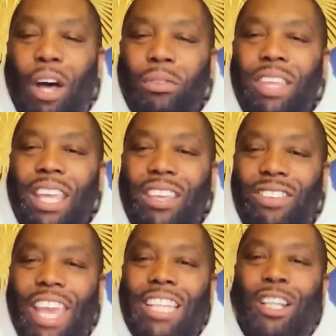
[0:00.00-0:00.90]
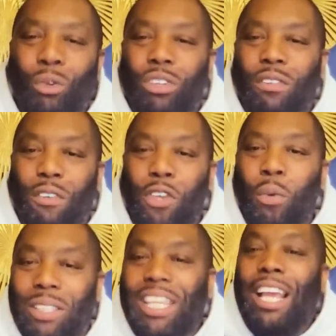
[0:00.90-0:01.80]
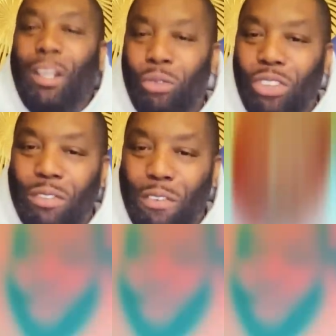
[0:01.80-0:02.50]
Don't think it's exclusive of you, it's inclusive